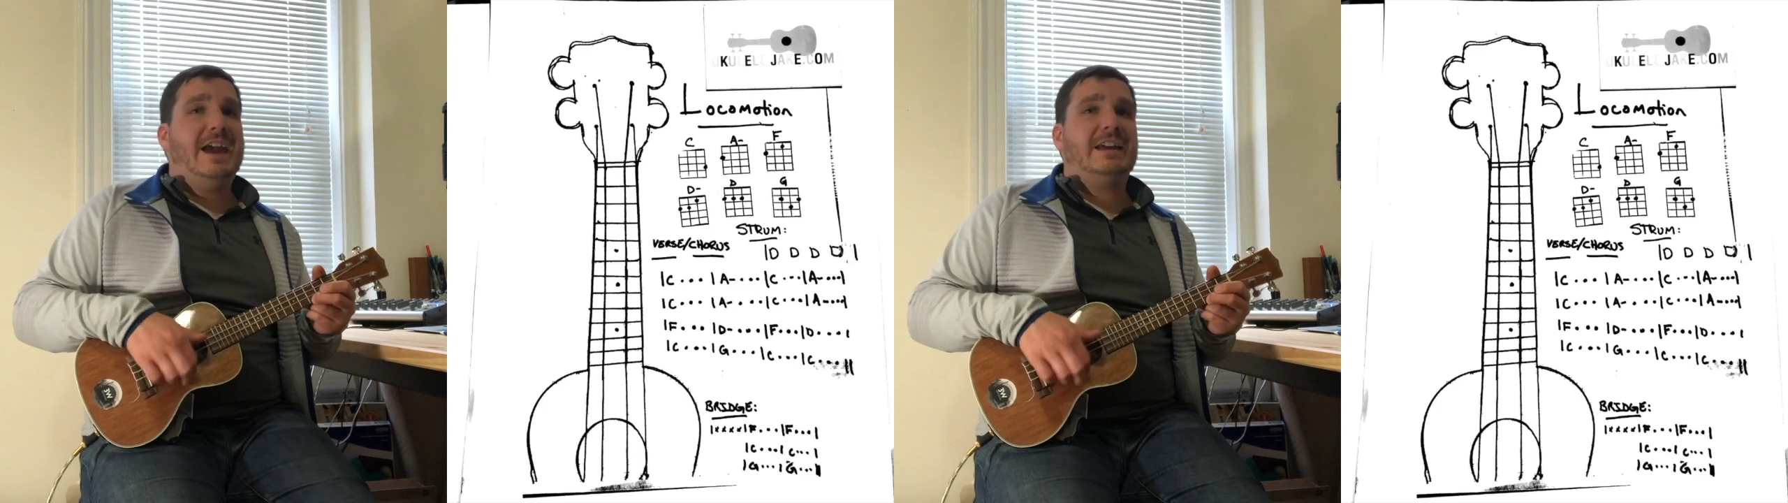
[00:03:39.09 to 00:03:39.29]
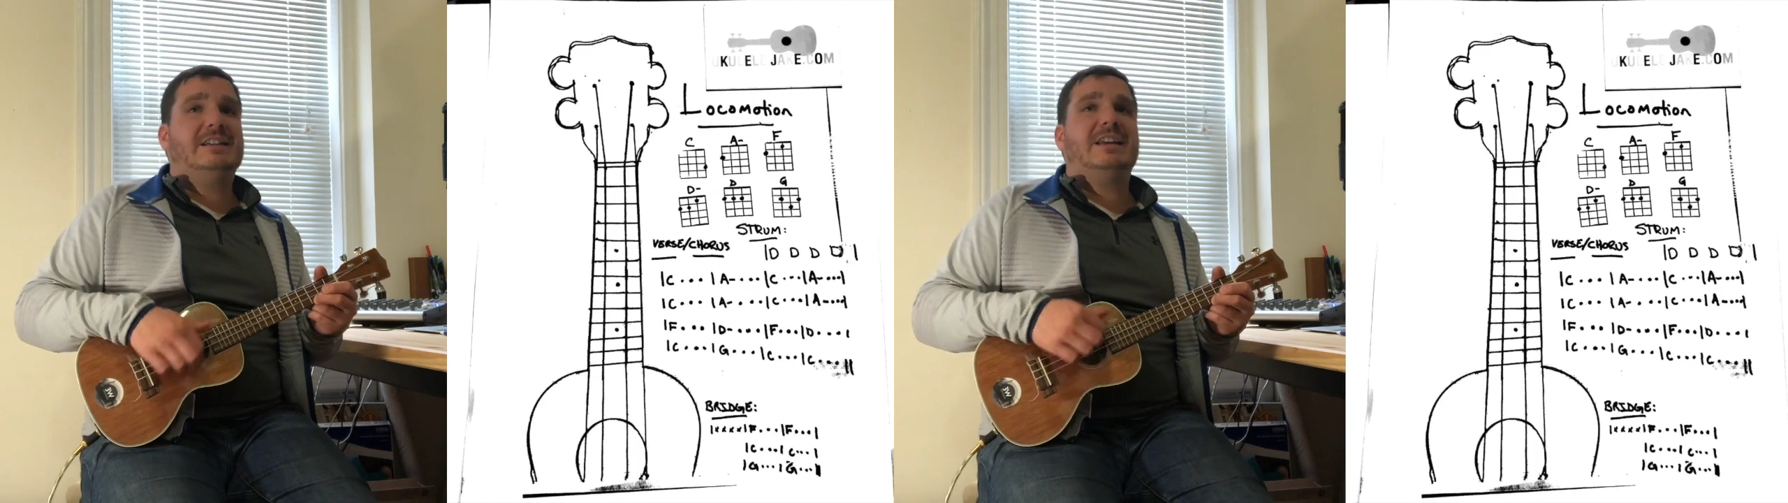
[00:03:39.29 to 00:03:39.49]

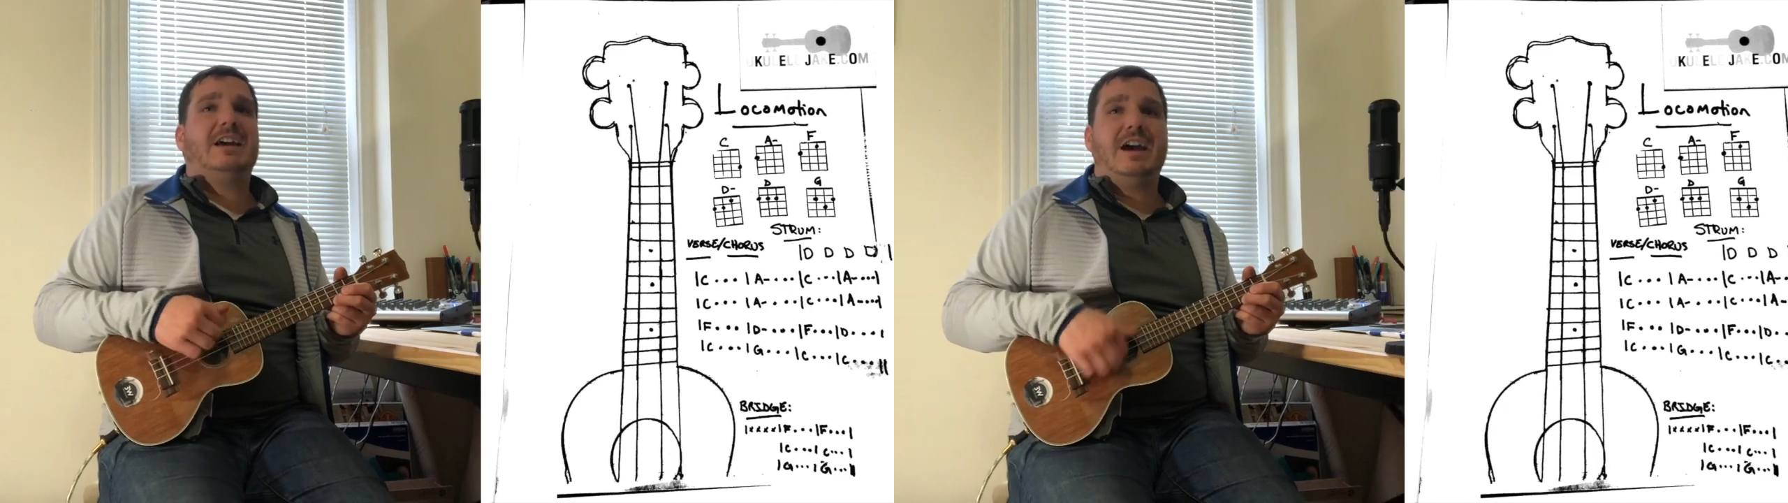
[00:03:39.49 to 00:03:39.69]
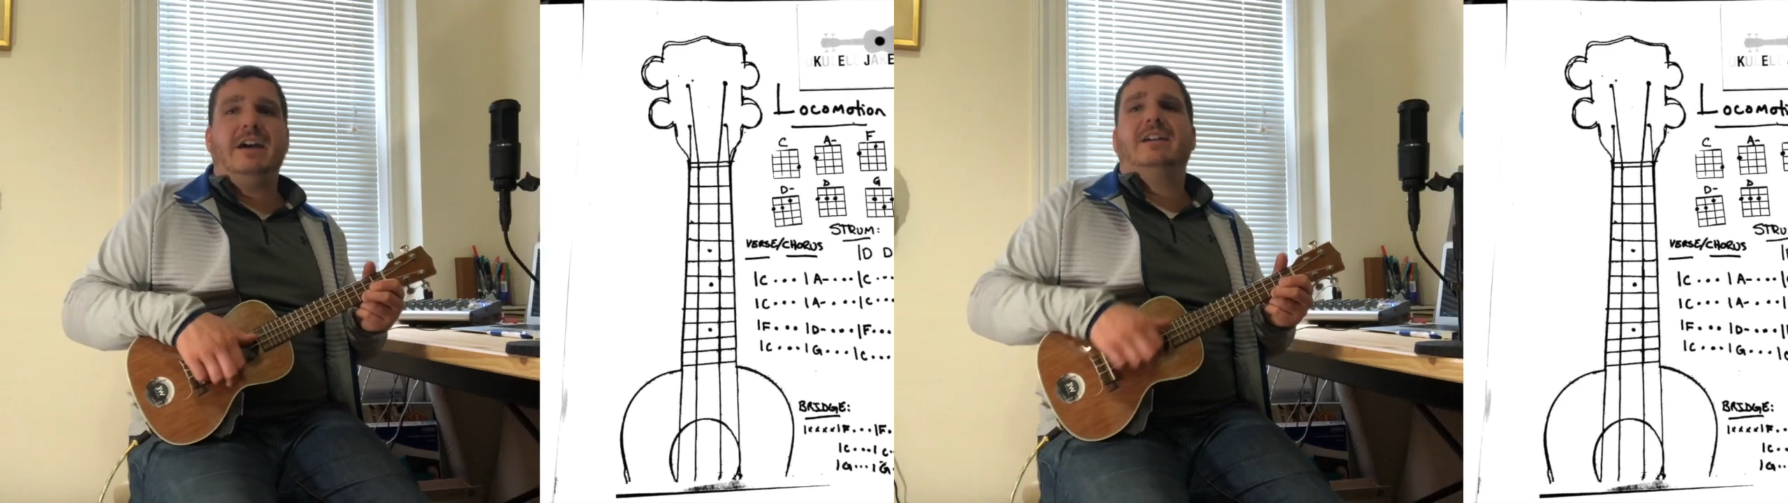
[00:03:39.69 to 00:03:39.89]
and
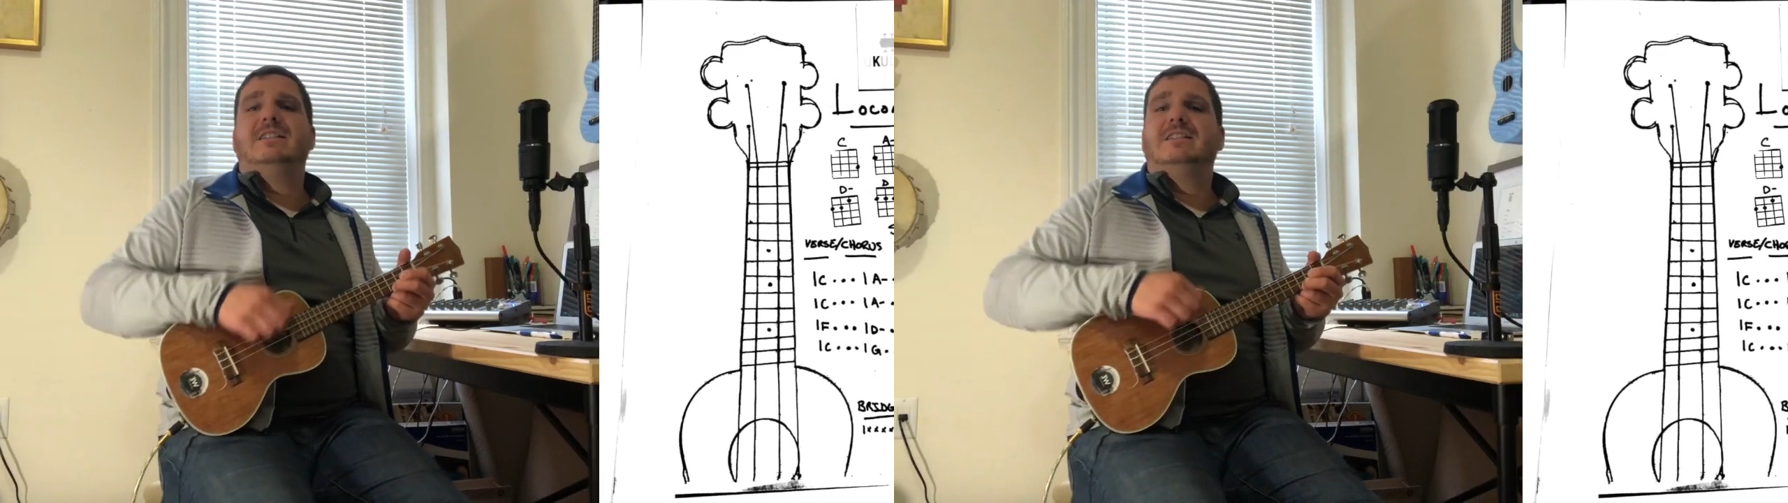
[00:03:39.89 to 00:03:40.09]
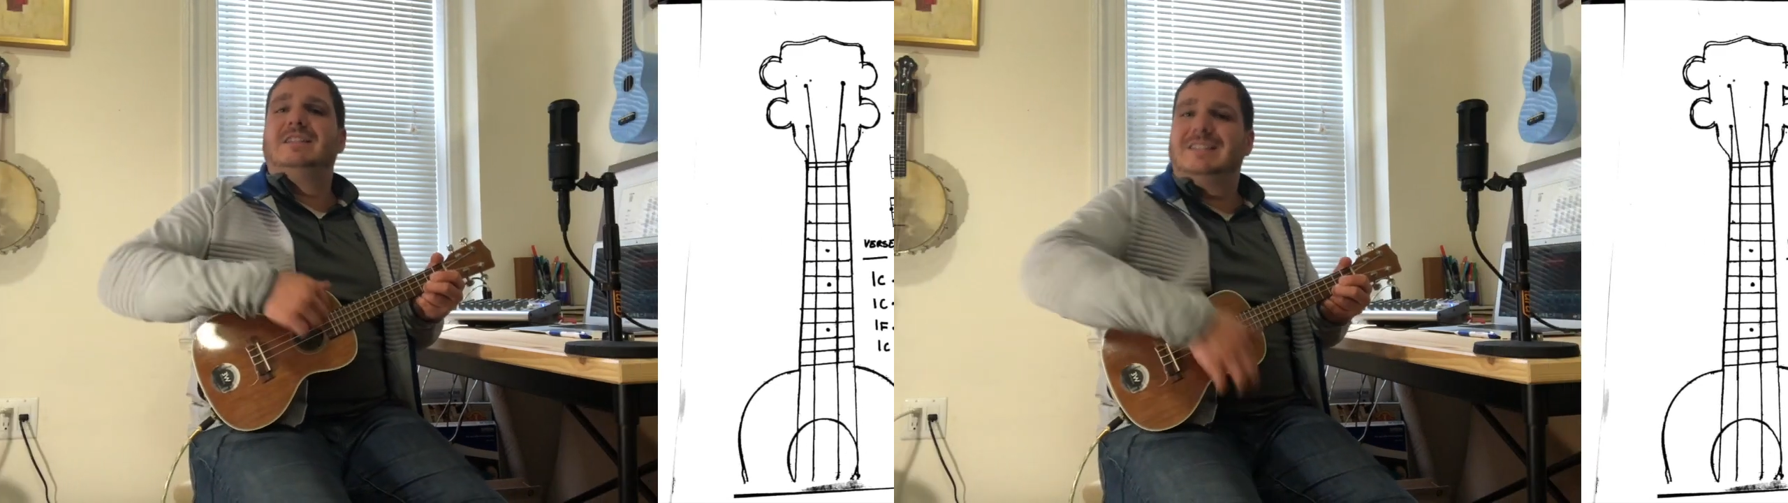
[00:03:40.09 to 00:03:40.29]

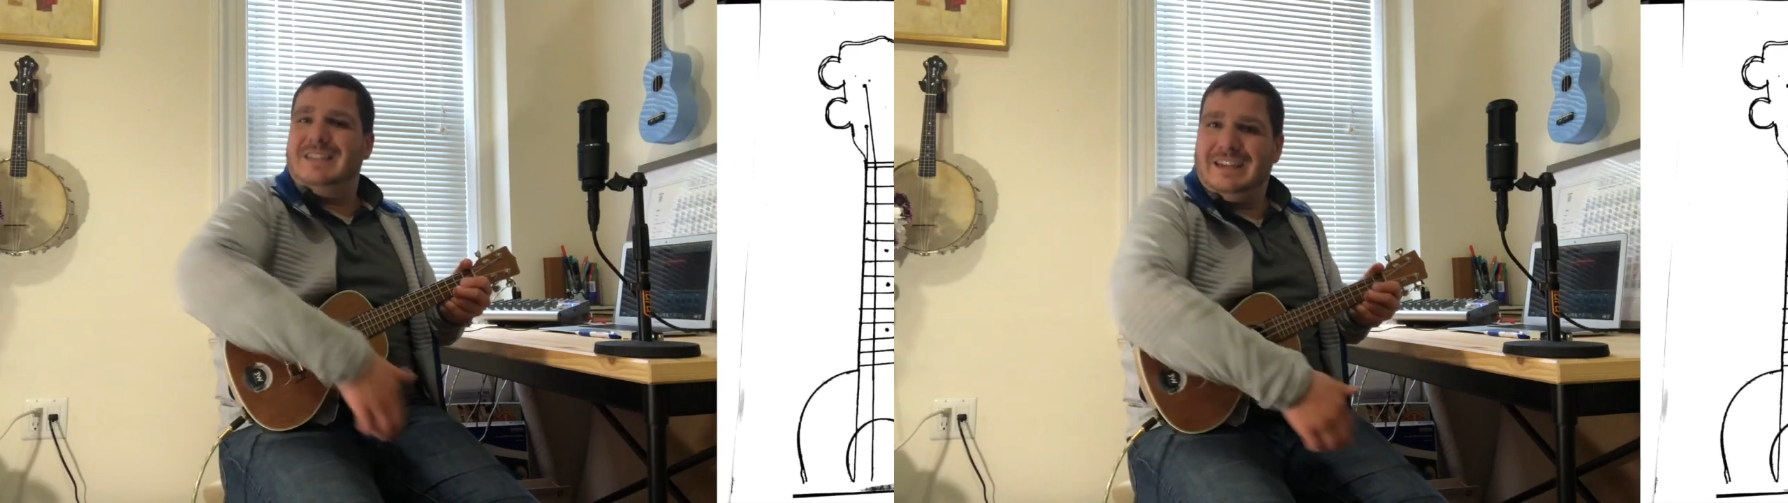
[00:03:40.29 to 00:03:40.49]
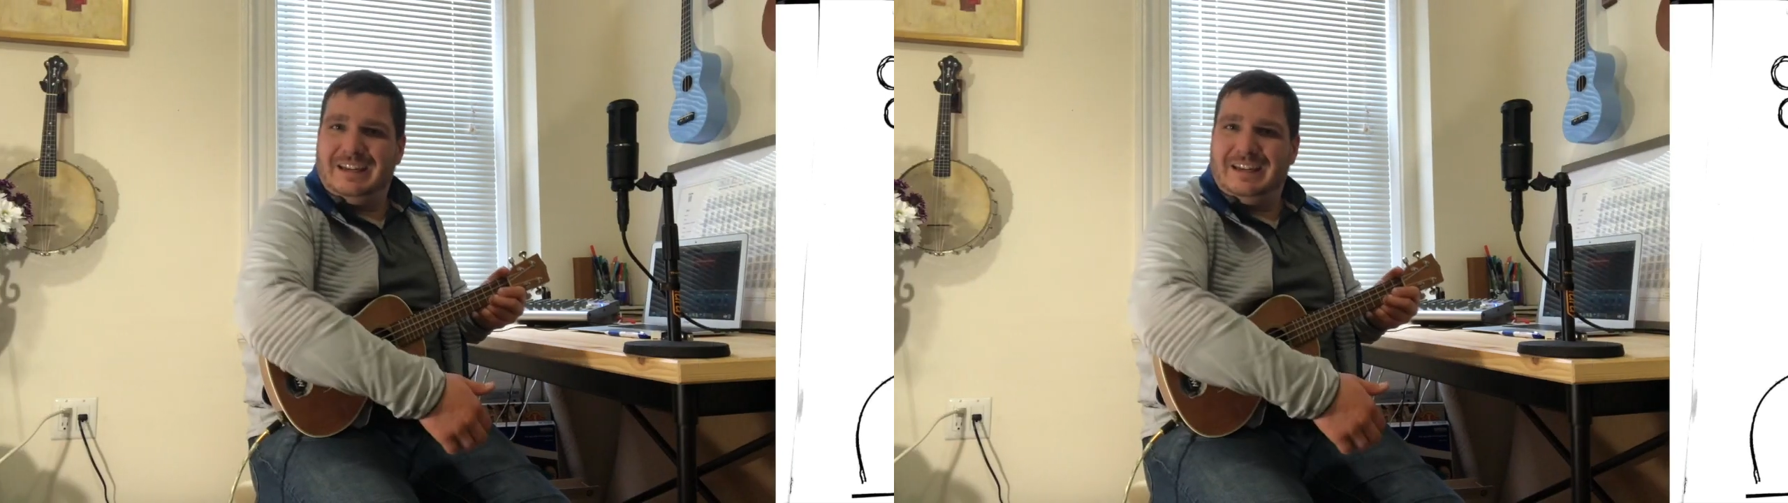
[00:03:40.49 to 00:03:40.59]
on C.